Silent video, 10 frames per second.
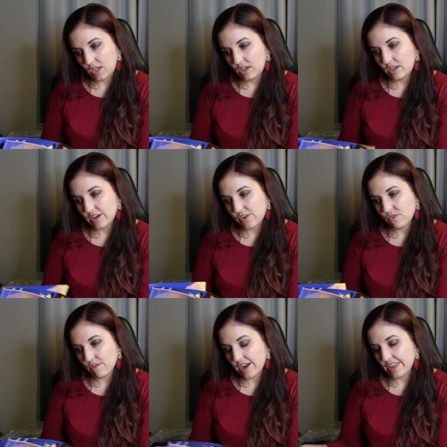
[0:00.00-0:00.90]
I gotta
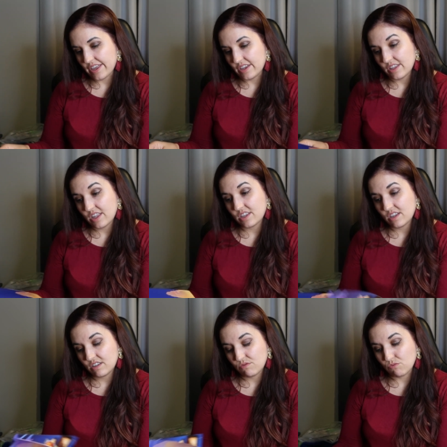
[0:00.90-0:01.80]
try that. That
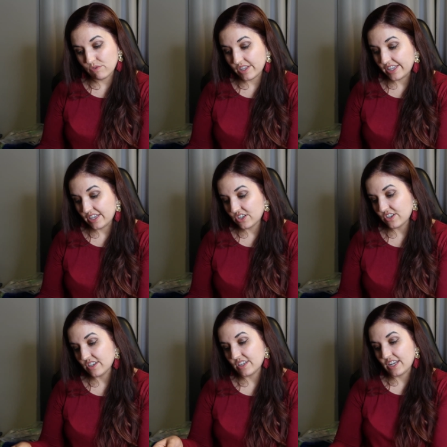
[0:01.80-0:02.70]
sounds really
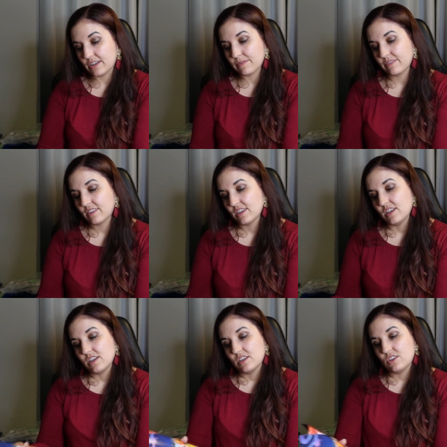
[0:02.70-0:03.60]
interesting.
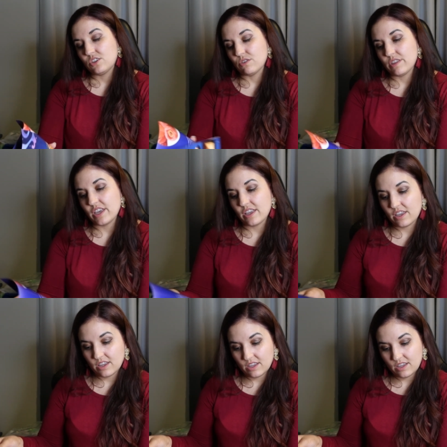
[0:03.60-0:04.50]
So
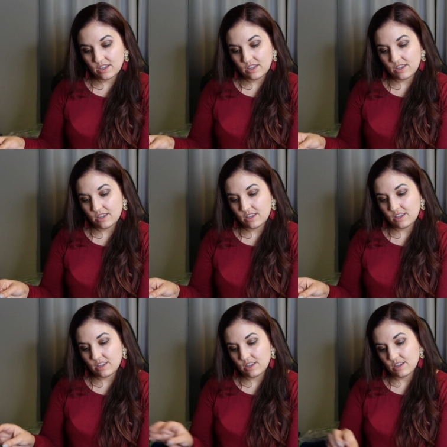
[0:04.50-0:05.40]
they
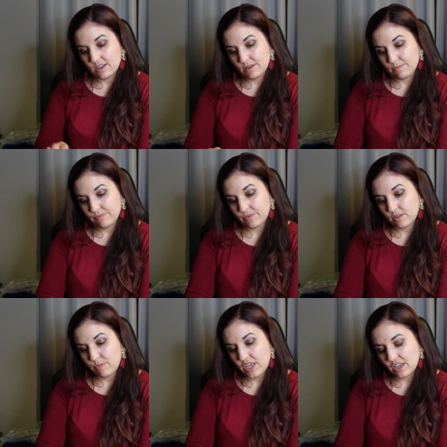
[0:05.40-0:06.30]

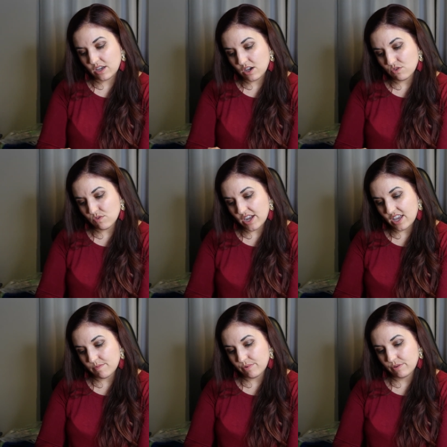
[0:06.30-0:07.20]
Um, pick
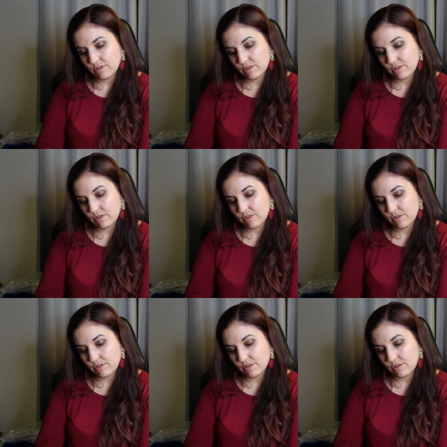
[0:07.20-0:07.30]
unripe